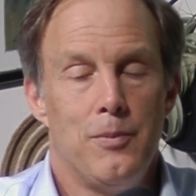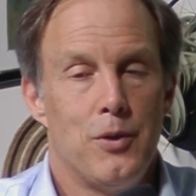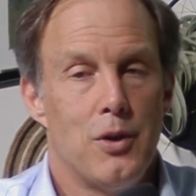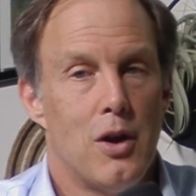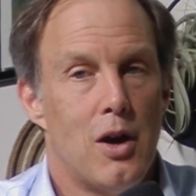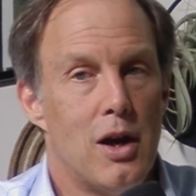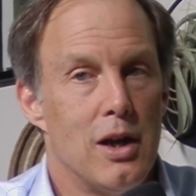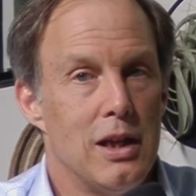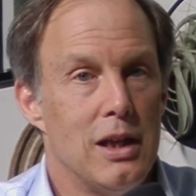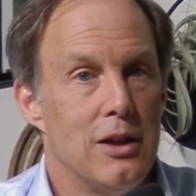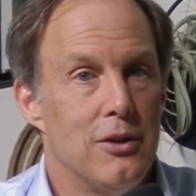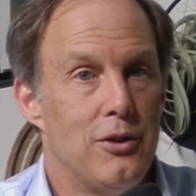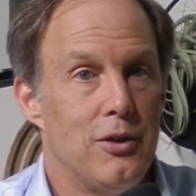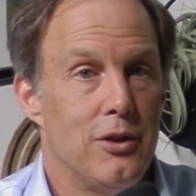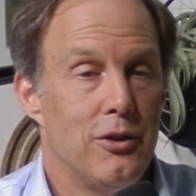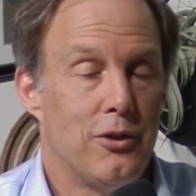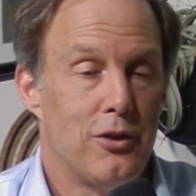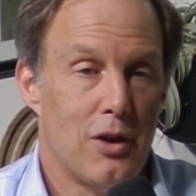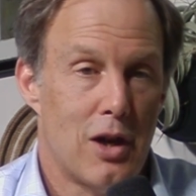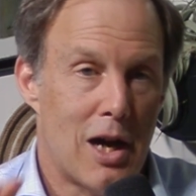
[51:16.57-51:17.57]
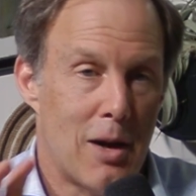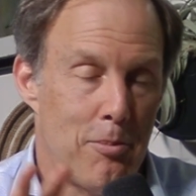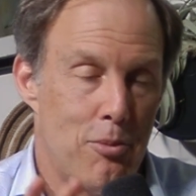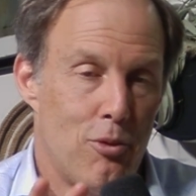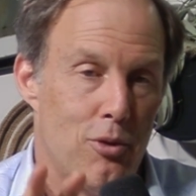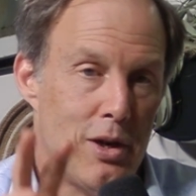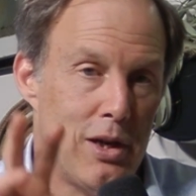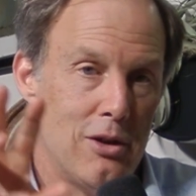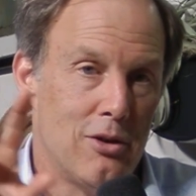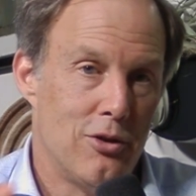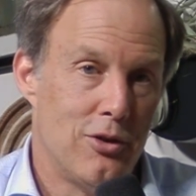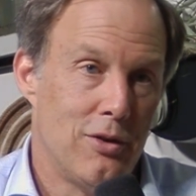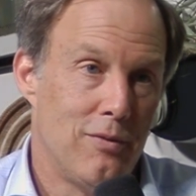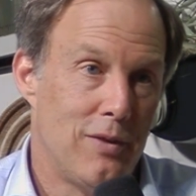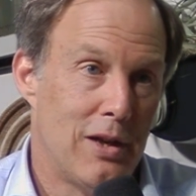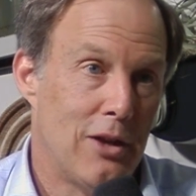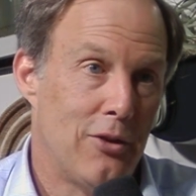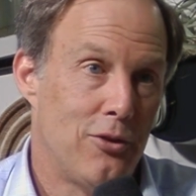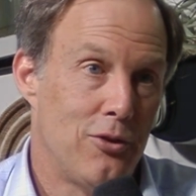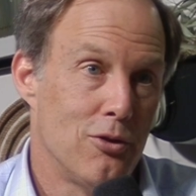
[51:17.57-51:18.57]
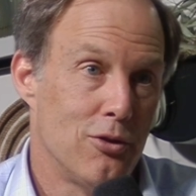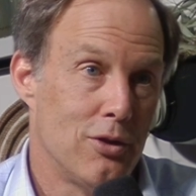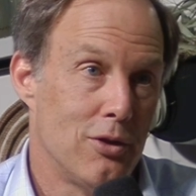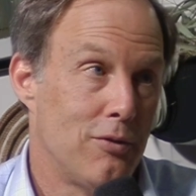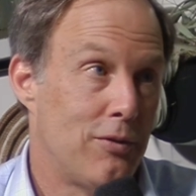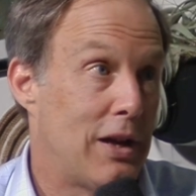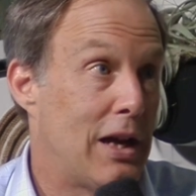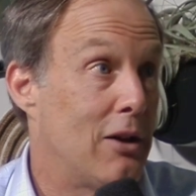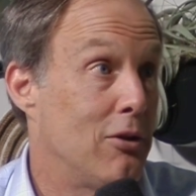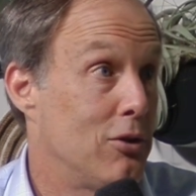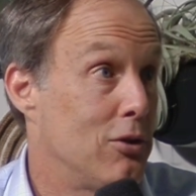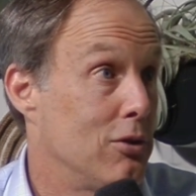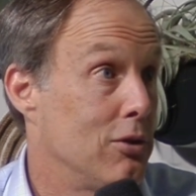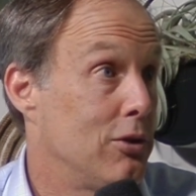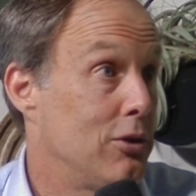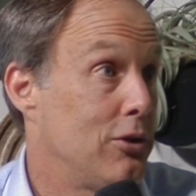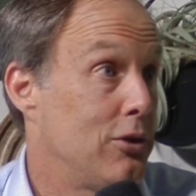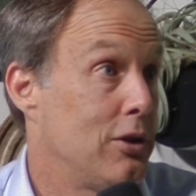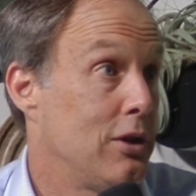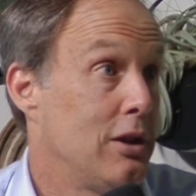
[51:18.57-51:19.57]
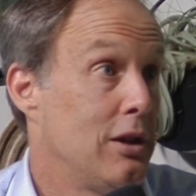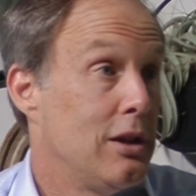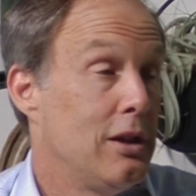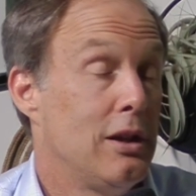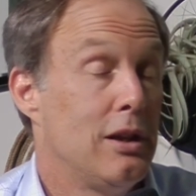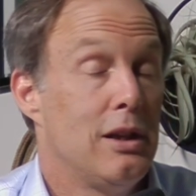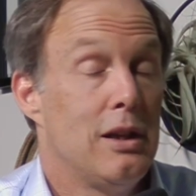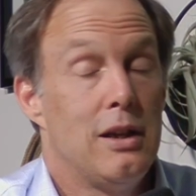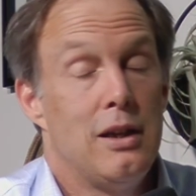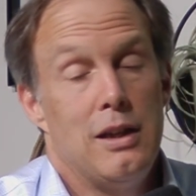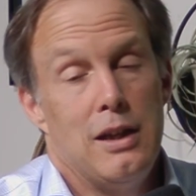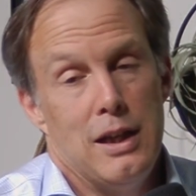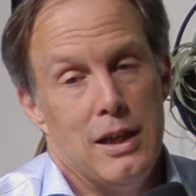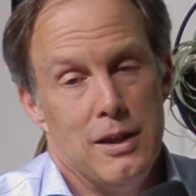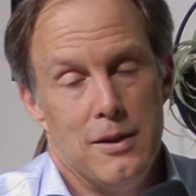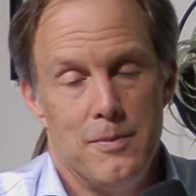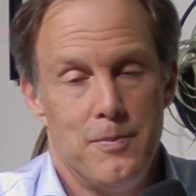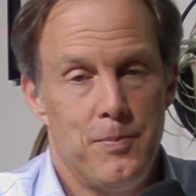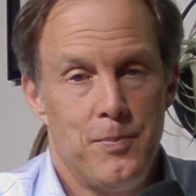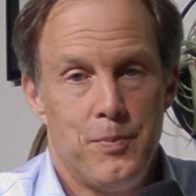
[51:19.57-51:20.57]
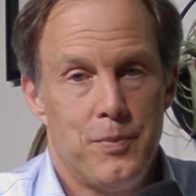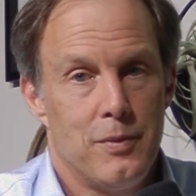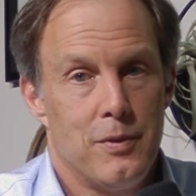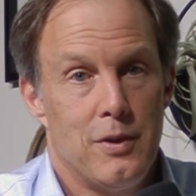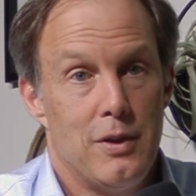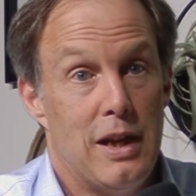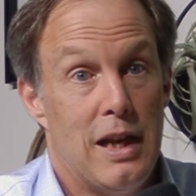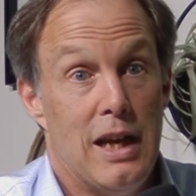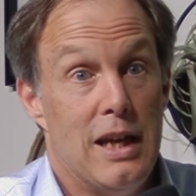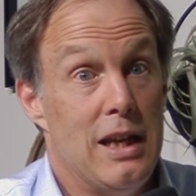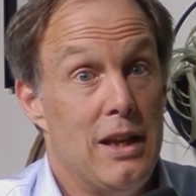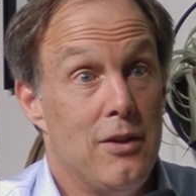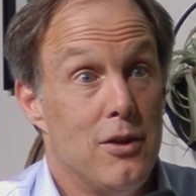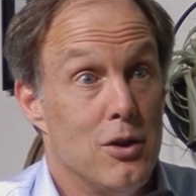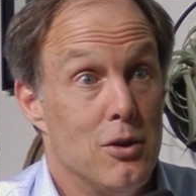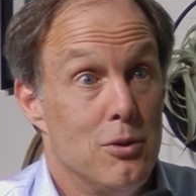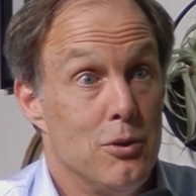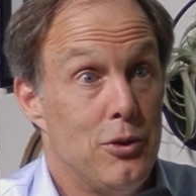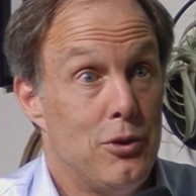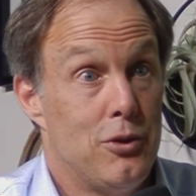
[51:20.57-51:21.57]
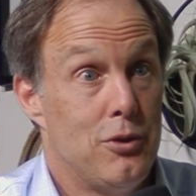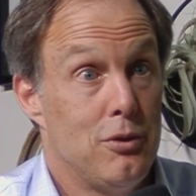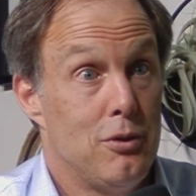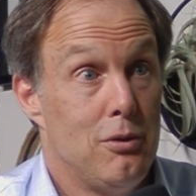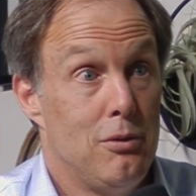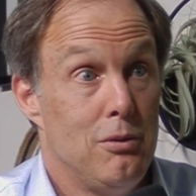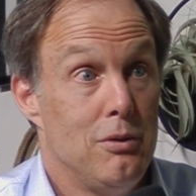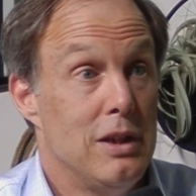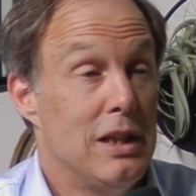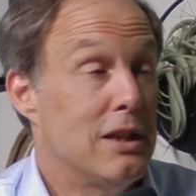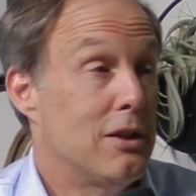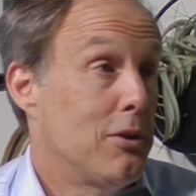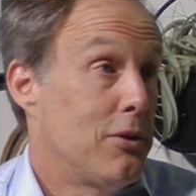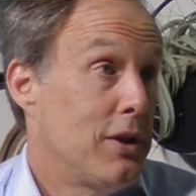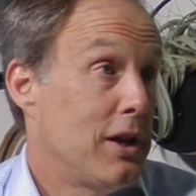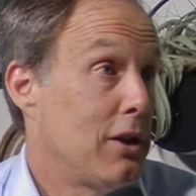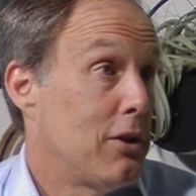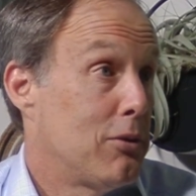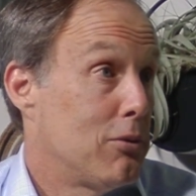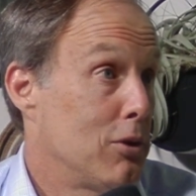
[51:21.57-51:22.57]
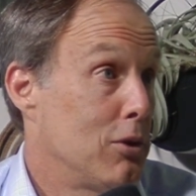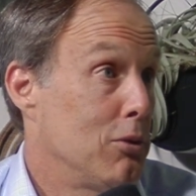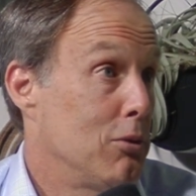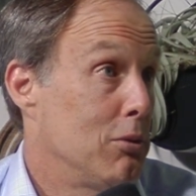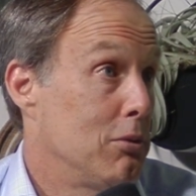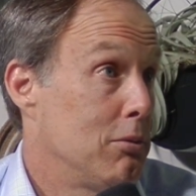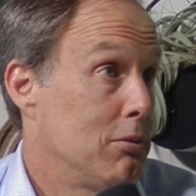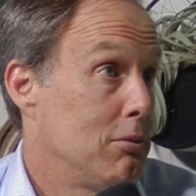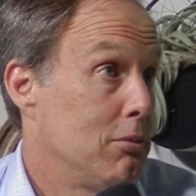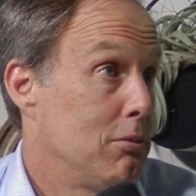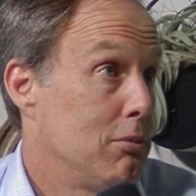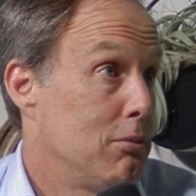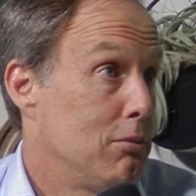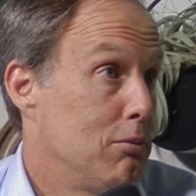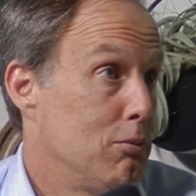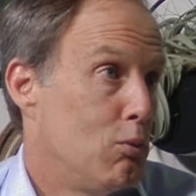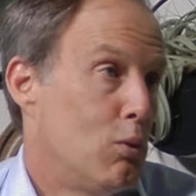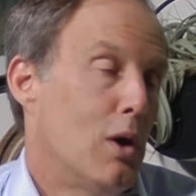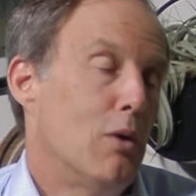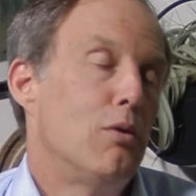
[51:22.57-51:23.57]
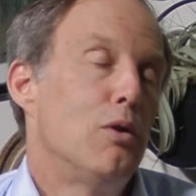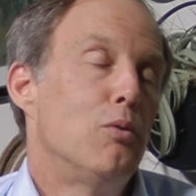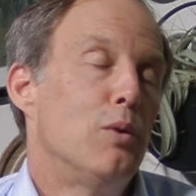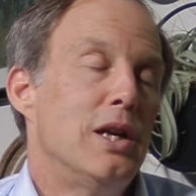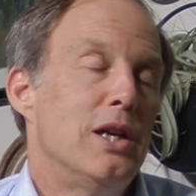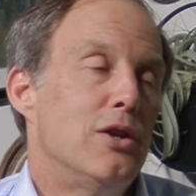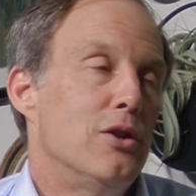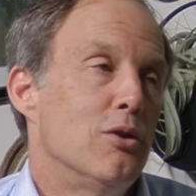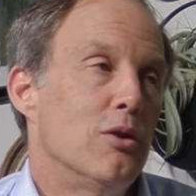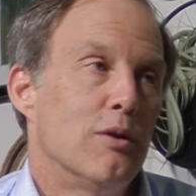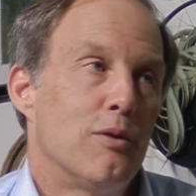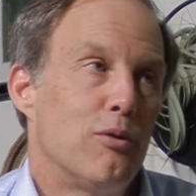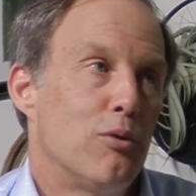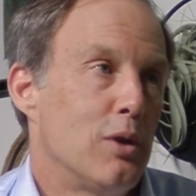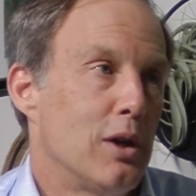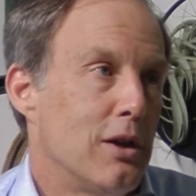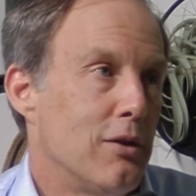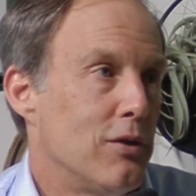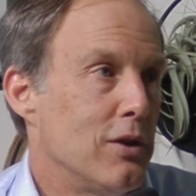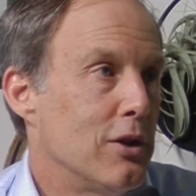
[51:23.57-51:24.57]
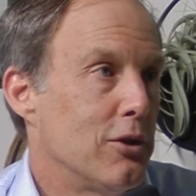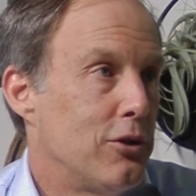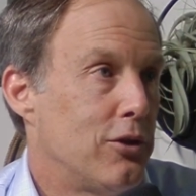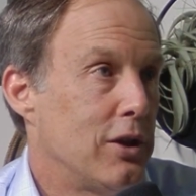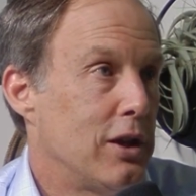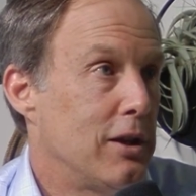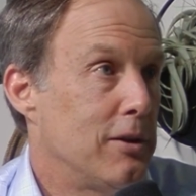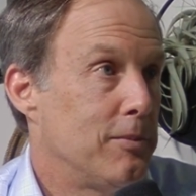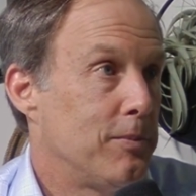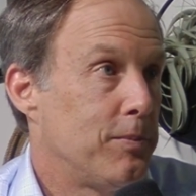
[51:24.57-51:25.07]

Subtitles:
audience is operators, investors, and founders. And any of those need to think through, what would we do if we were in their seat?